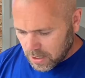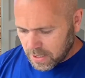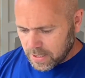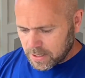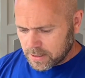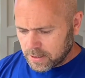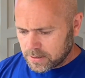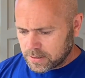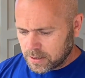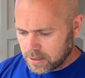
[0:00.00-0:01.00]

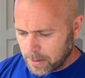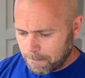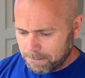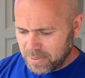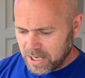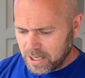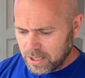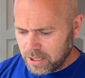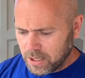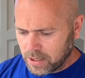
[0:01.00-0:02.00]
And
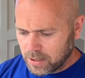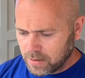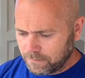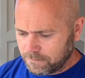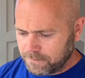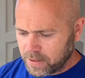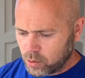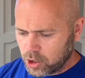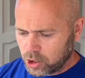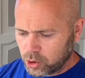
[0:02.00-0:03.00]
P
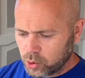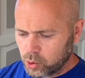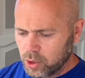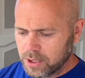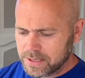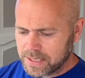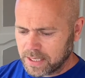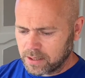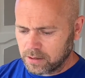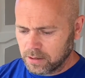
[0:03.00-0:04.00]
Velco
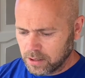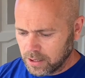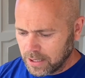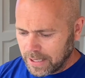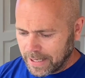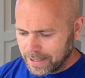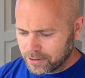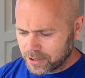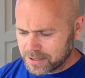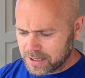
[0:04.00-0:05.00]
10, any
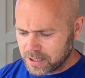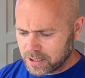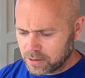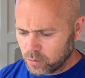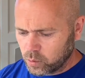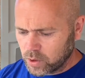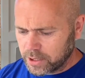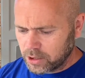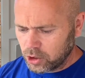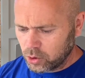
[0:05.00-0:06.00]
idea
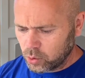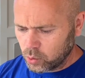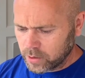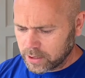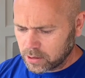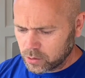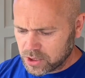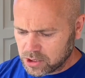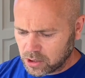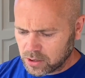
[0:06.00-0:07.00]
when you will
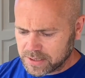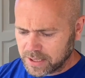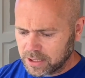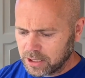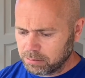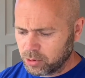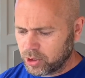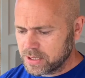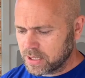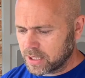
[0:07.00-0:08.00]
start taking
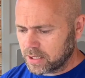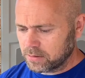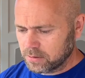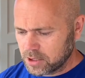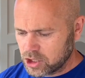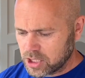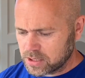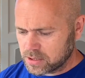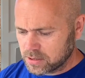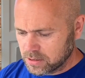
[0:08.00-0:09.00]
bookings again?
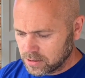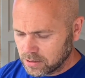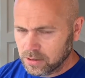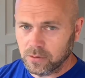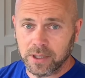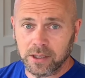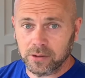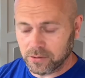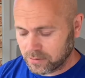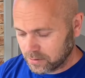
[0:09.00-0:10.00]
Cheers.
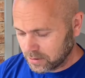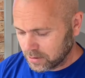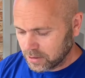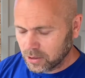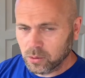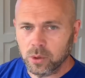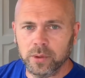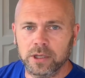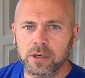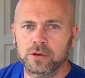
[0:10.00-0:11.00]
Well, what
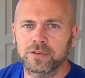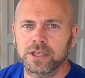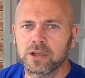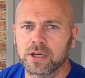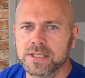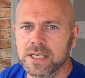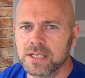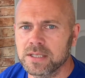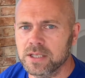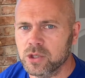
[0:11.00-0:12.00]
with the
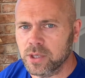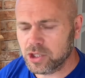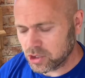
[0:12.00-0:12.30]
COVID-19 situation